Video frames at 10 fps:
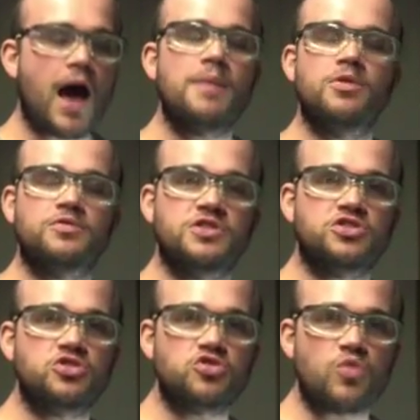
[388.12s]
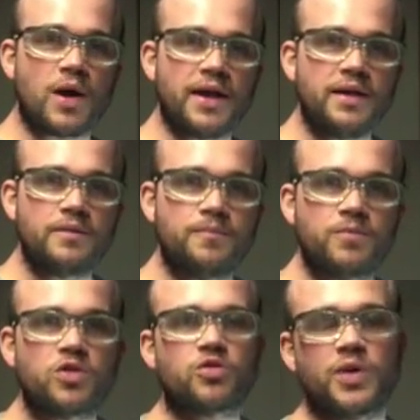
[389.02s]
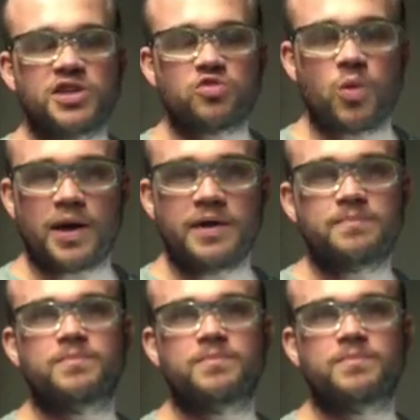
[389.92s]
I move to 220, 320,